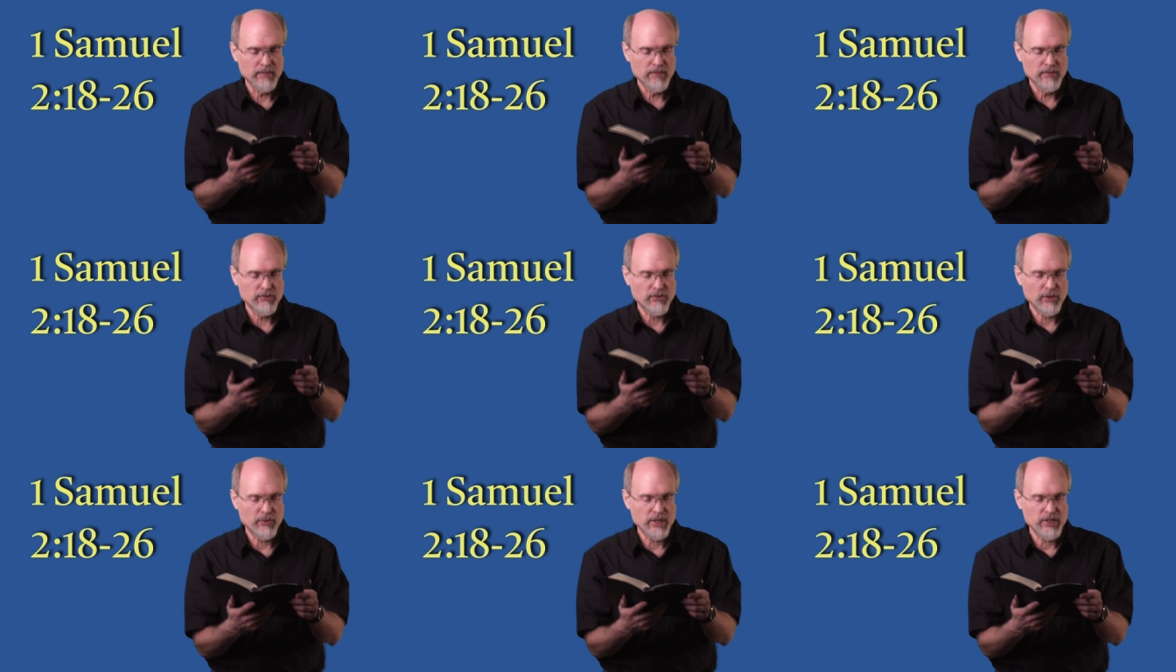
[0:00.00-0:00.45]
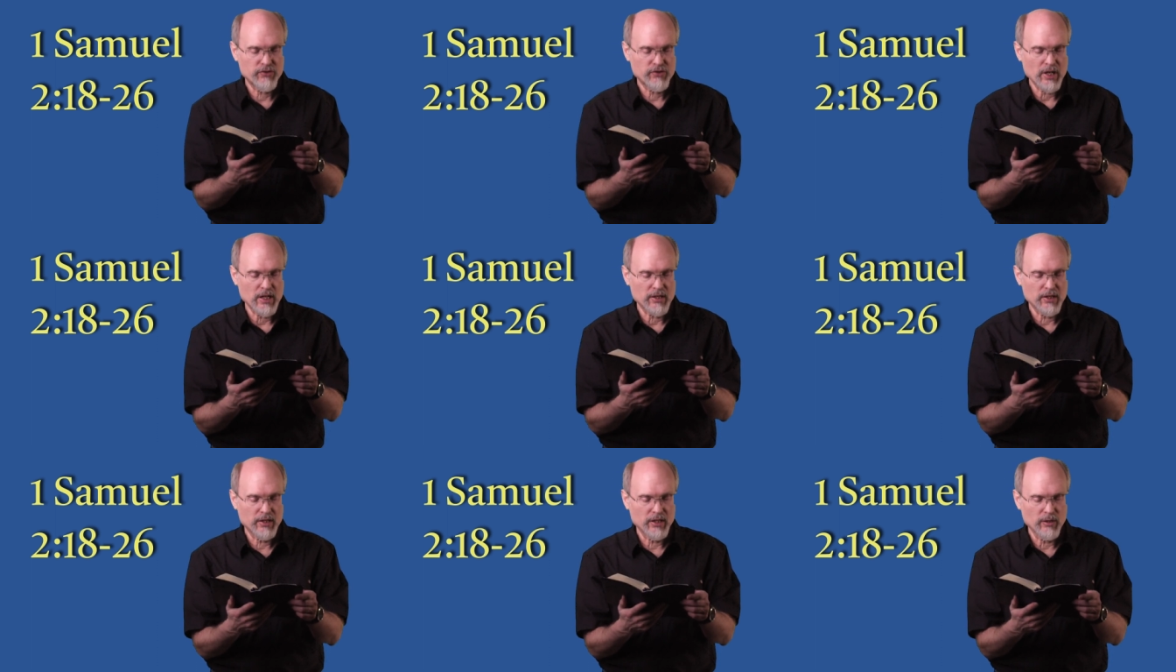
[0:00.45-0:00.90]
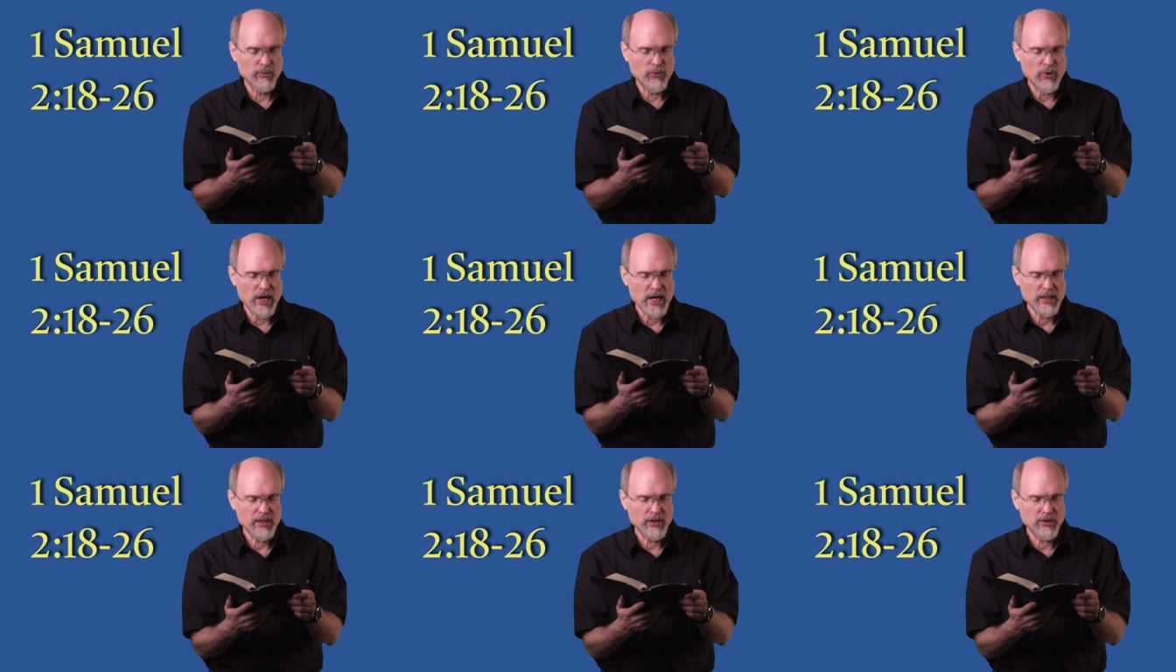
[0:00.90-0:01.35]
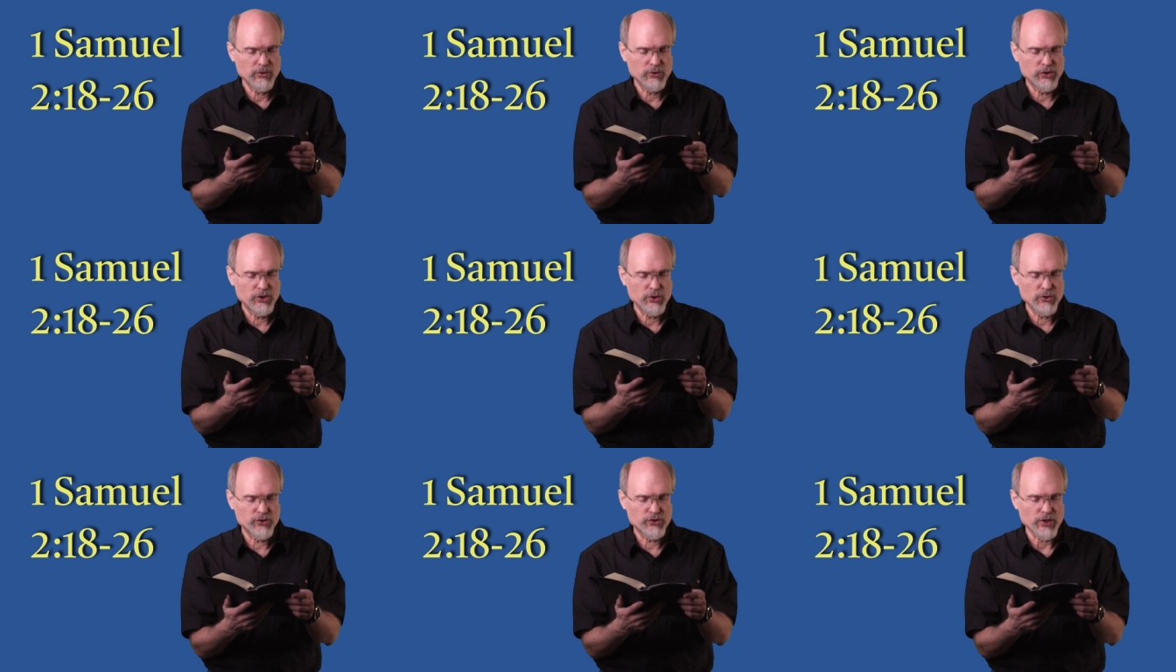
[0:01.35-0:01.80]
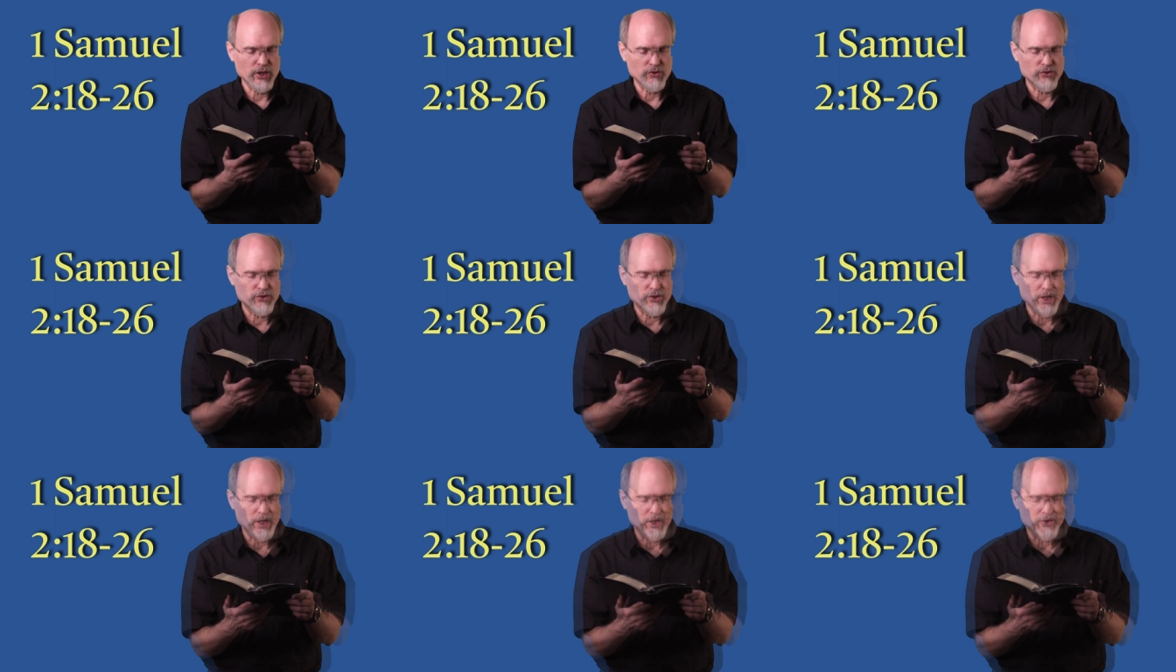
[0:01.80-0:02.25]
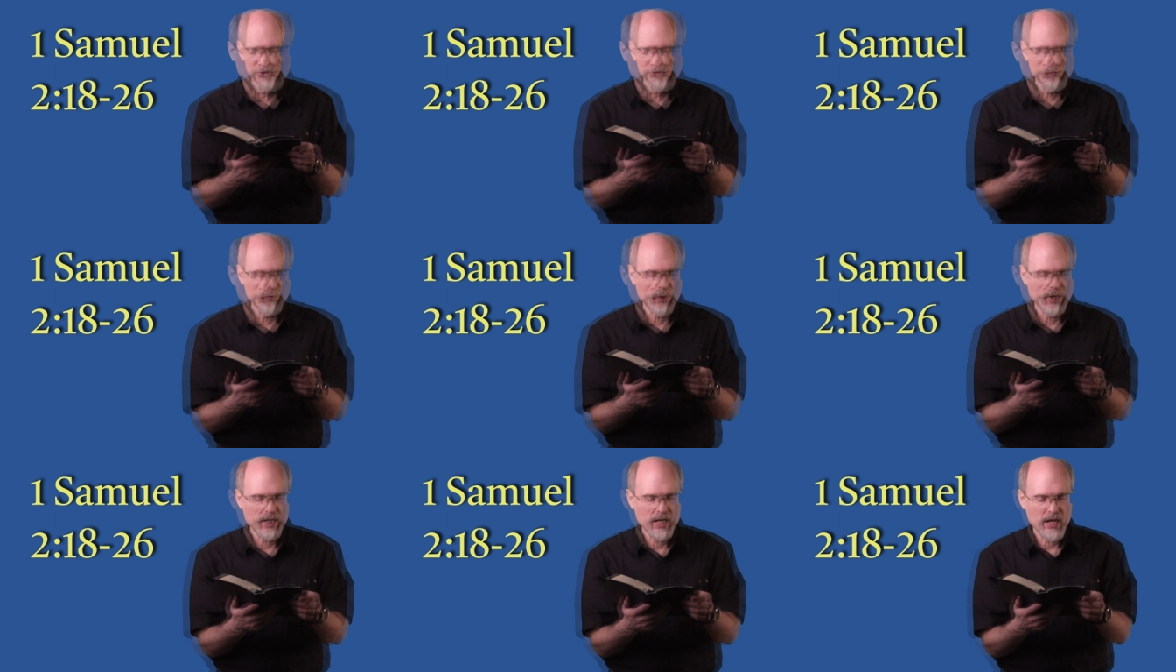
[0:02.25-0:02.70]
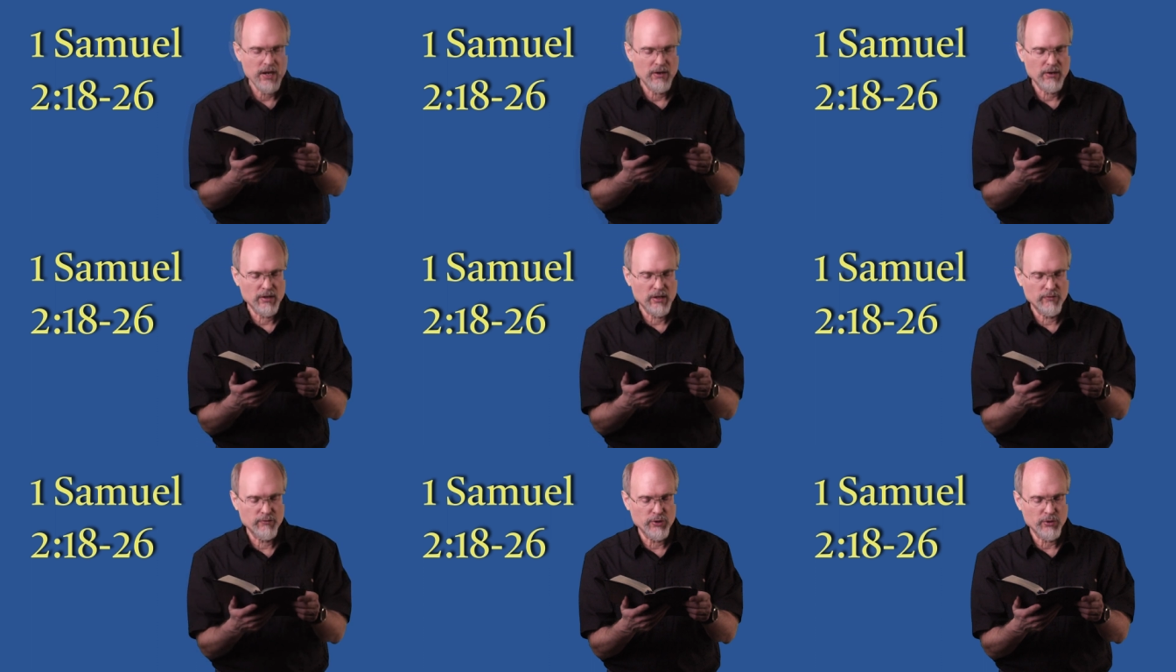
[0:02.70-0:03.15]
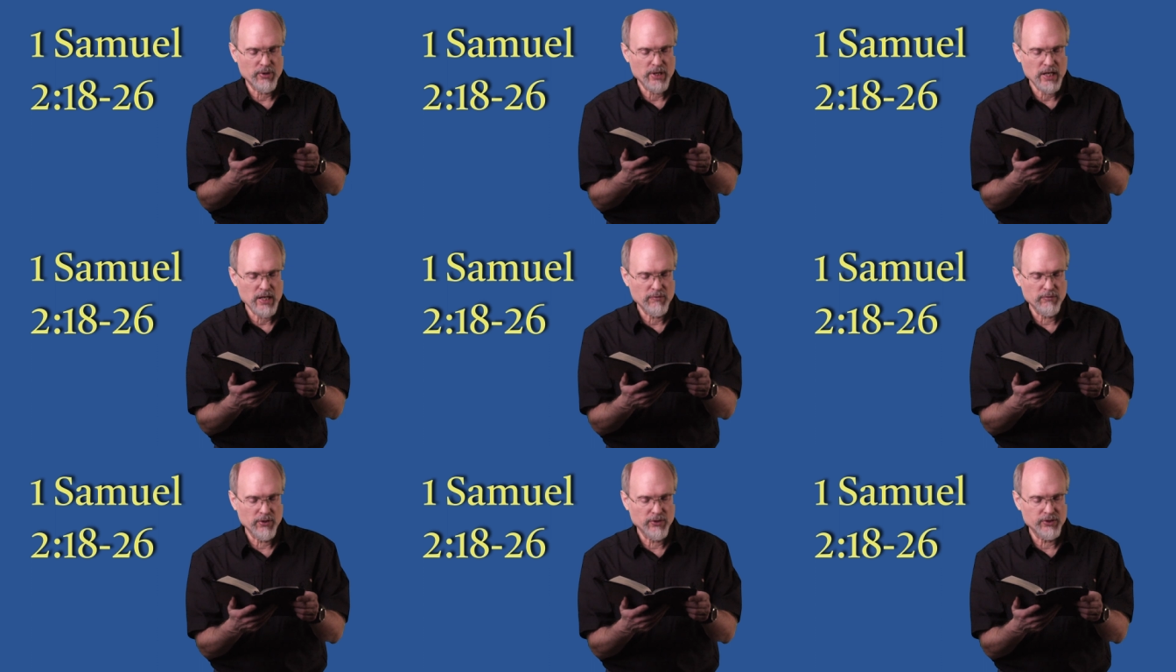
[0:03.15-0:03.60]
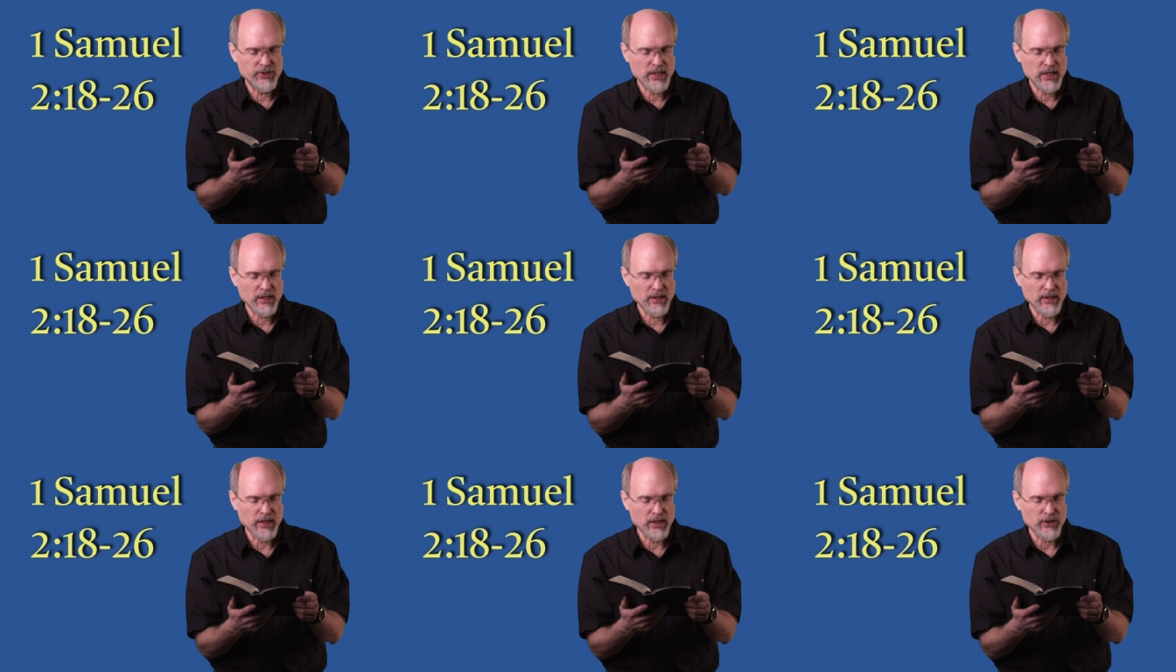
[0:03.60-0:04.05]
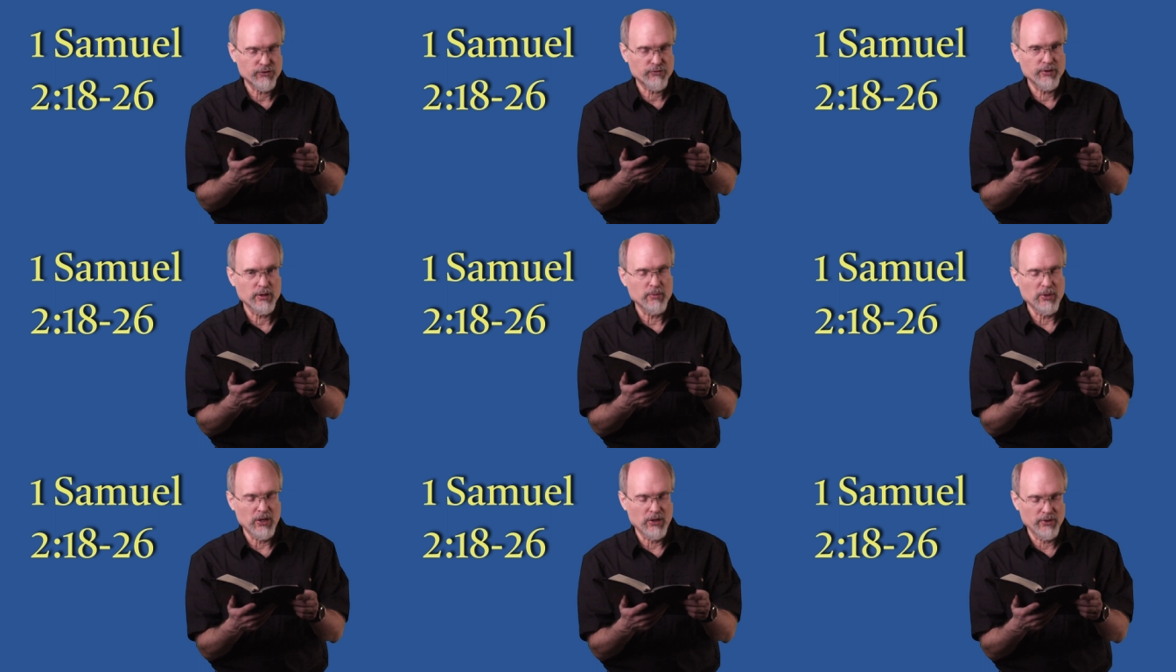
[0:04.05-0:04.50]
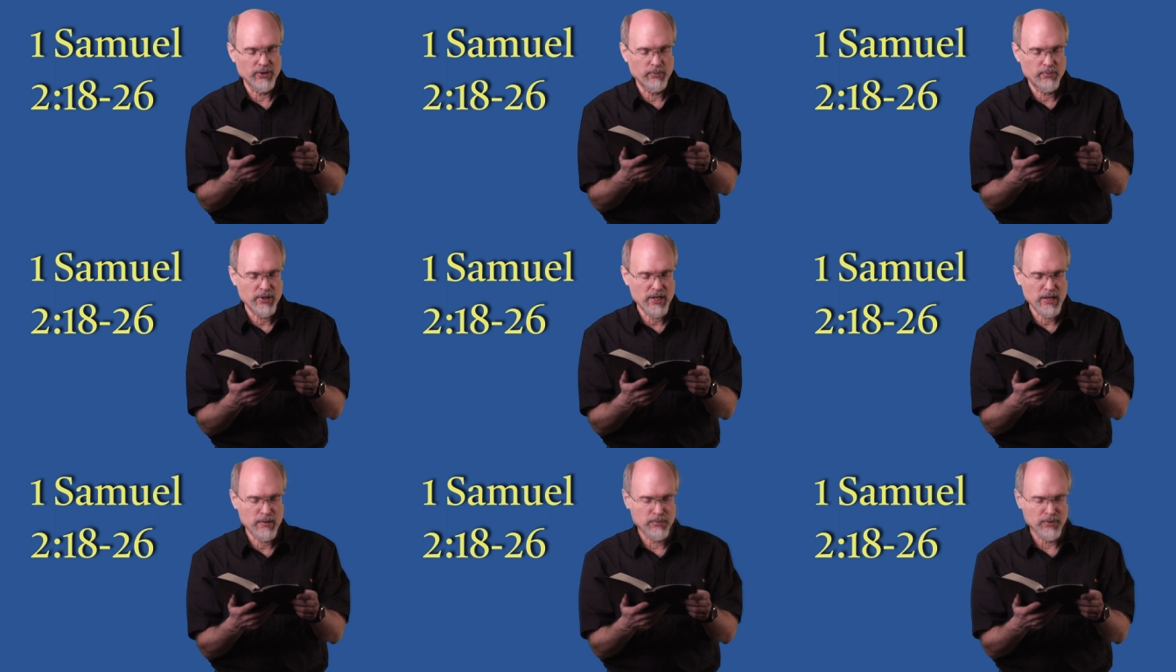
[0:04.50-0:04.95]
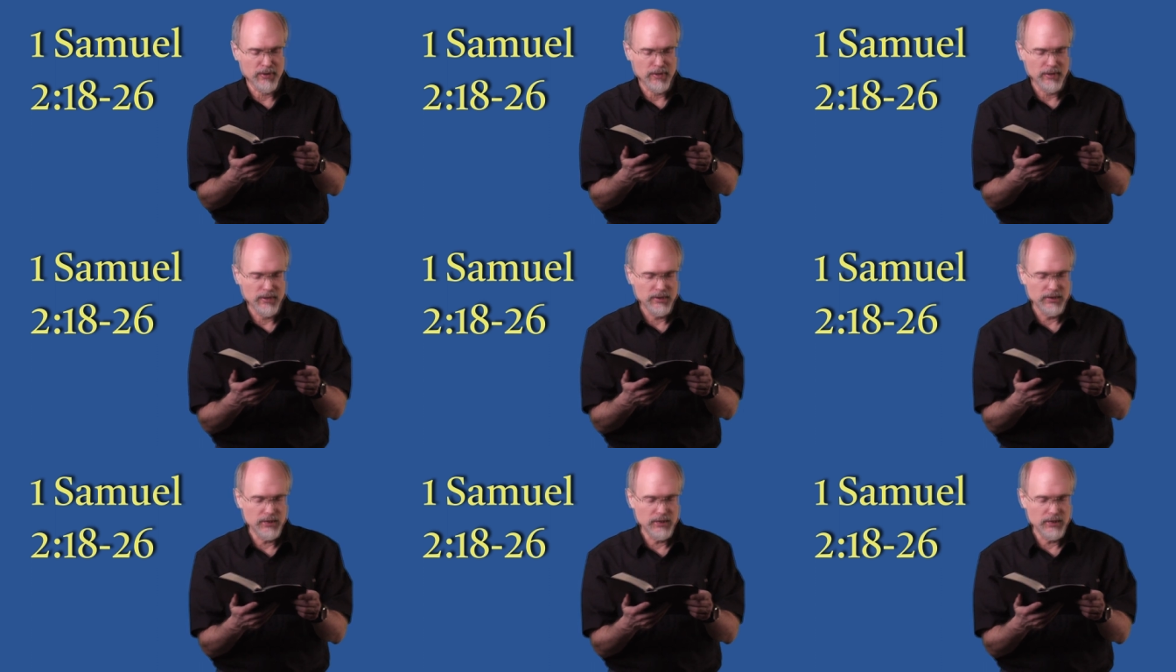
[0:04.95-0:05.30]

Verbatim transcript: So he said to them, "Why do you do such things? For I hear of your evil dealings from all the people.